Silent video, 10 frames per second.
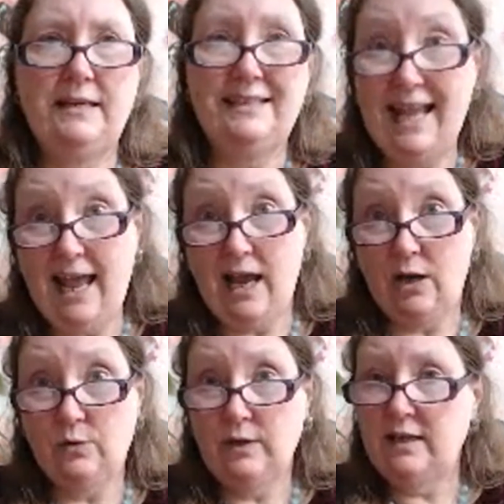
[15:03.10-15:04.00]

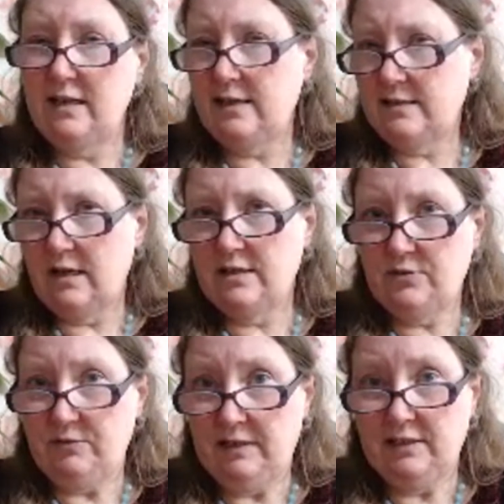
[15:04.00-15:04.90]
now
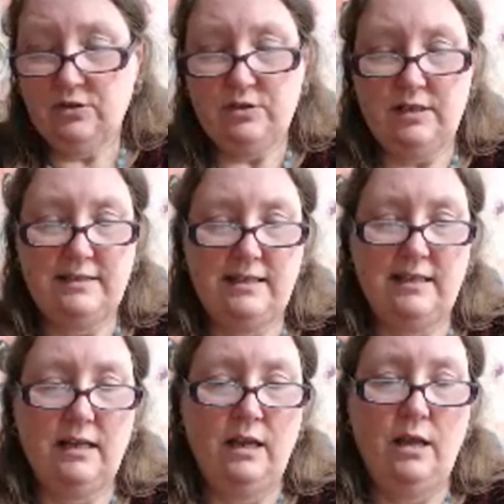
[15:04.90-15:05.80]
is a really good
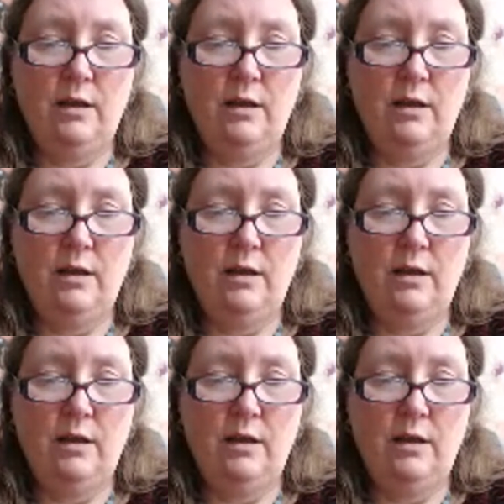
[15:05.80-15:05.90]
idea.